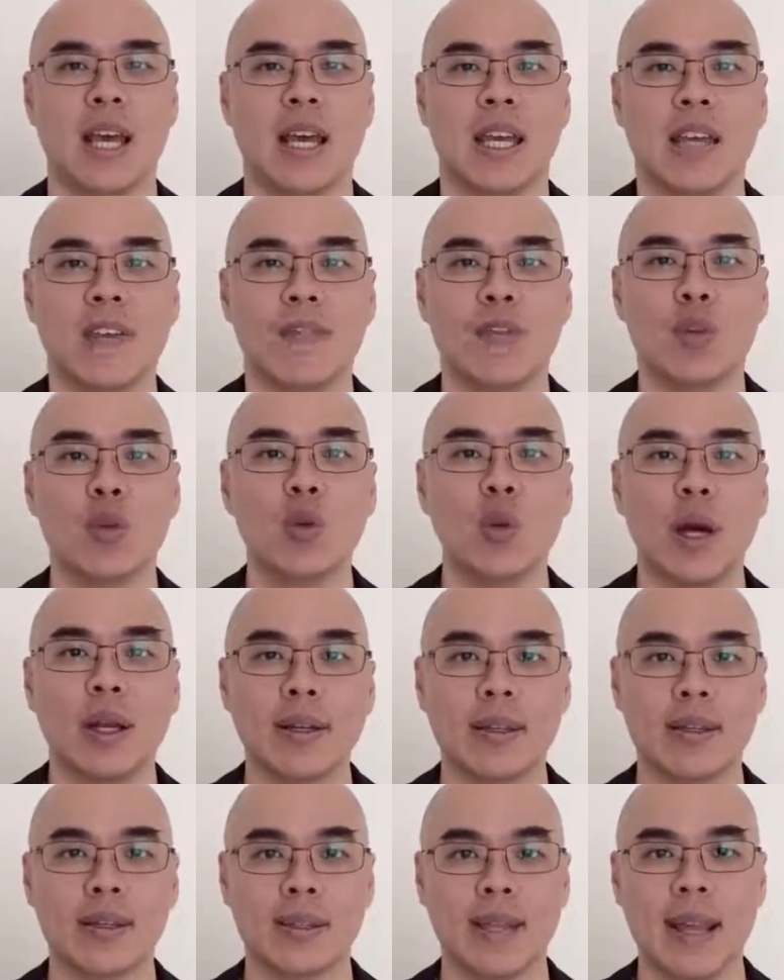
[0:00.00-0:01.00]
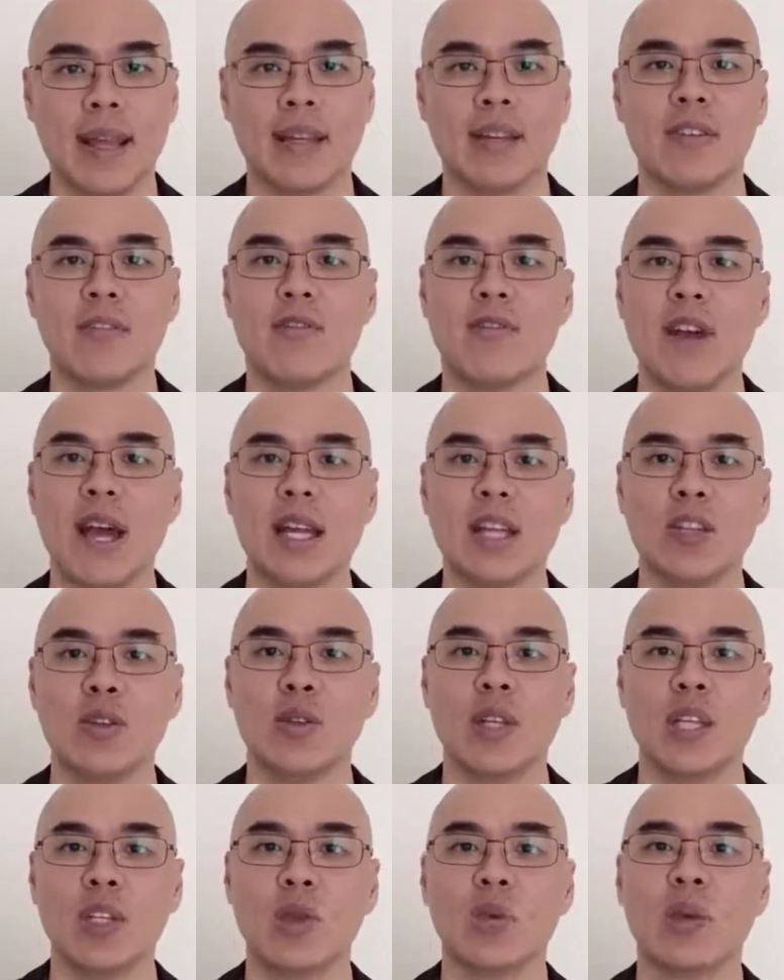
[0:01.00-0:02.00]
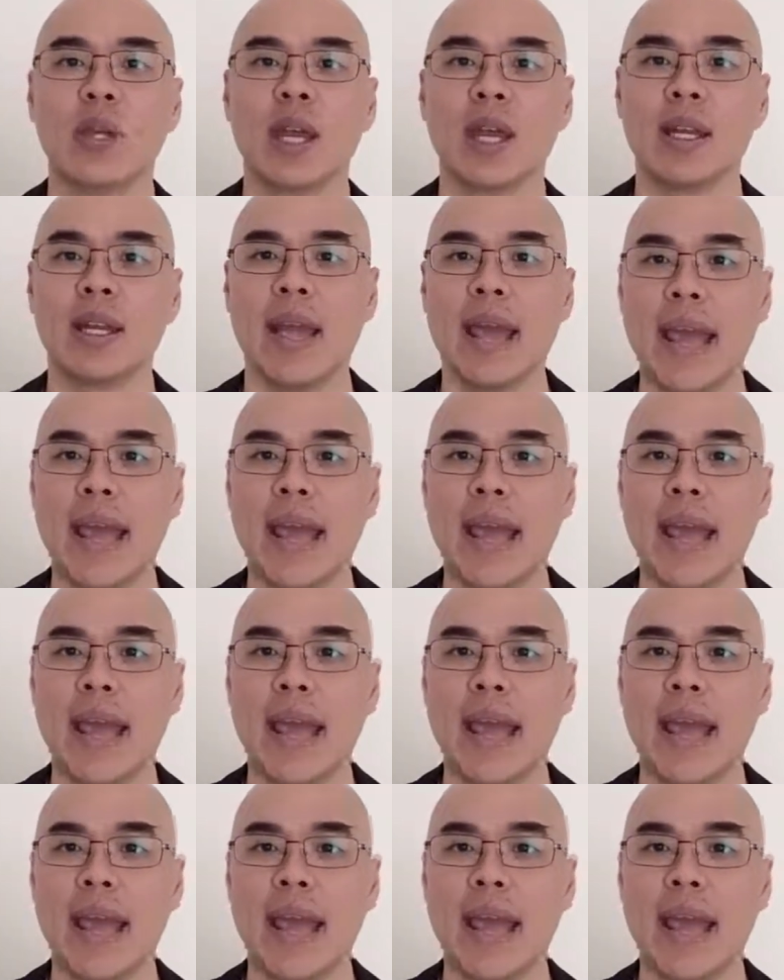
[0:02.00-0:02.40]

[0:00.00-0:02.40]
If you understand the value that you can